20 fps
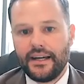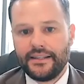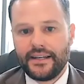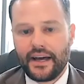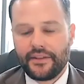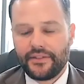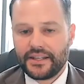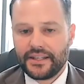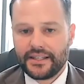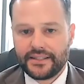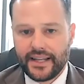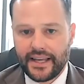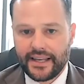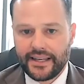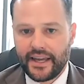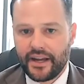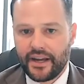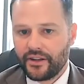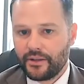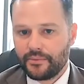nothing to take
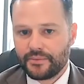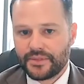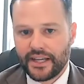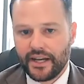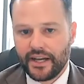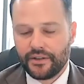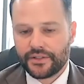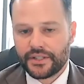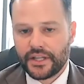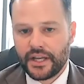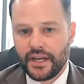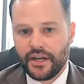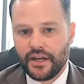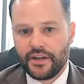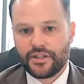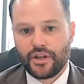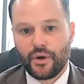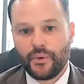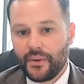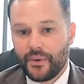care of themselves.
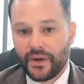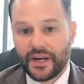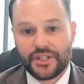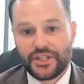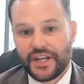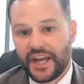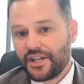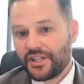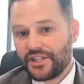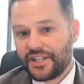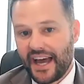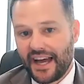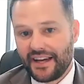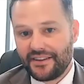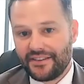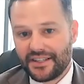So we want to change that.